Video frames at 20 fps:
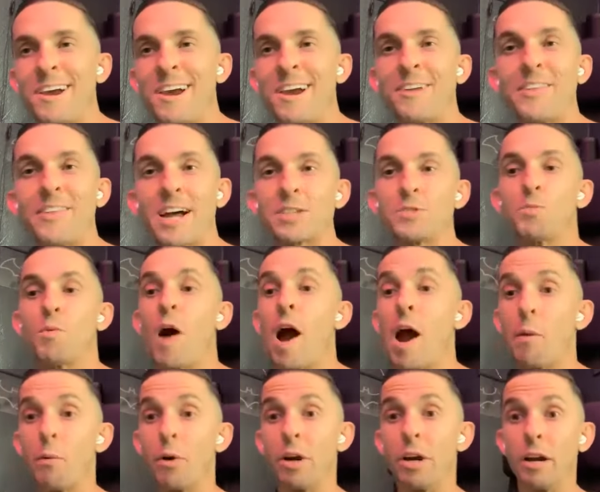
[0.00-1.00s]
And that's why
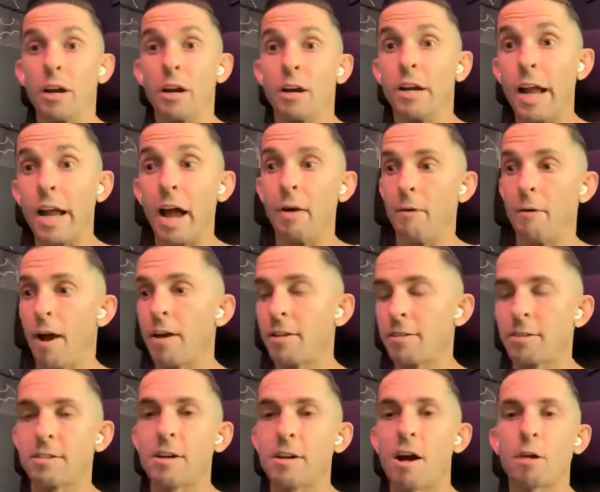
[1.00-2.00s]
we're here today, right?
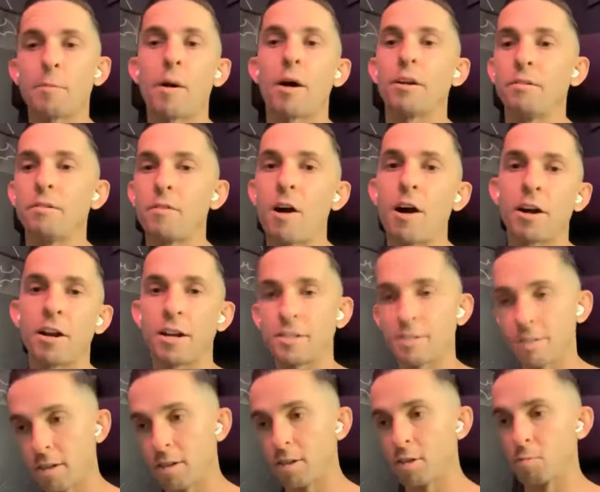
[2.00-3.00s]
To talk about Navan. And I
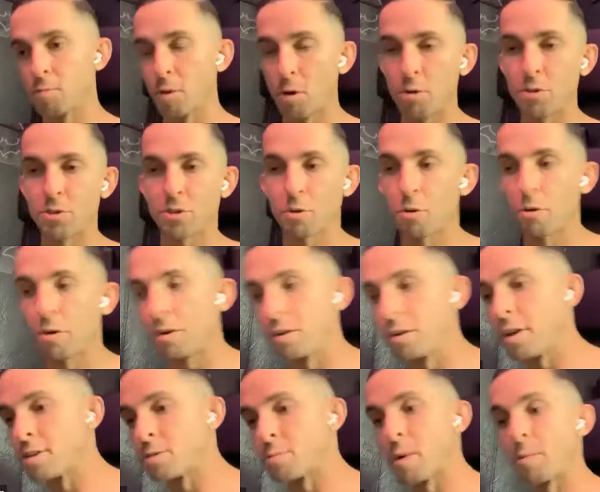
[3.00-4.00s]
tell you this big old story. You
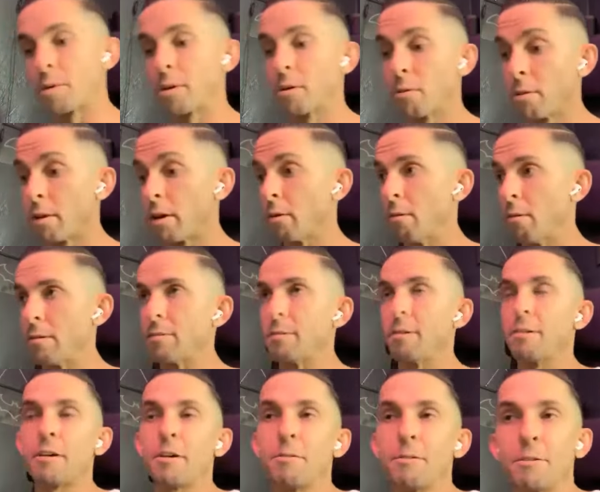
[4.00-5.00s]
guys are probably going like, what?
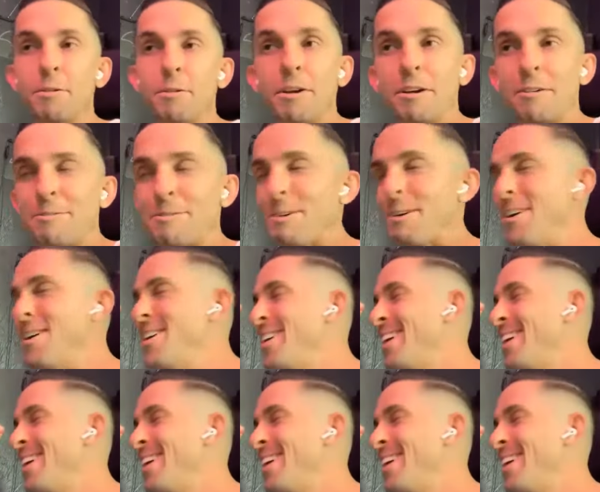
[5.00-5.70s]
Okay, what are we here for?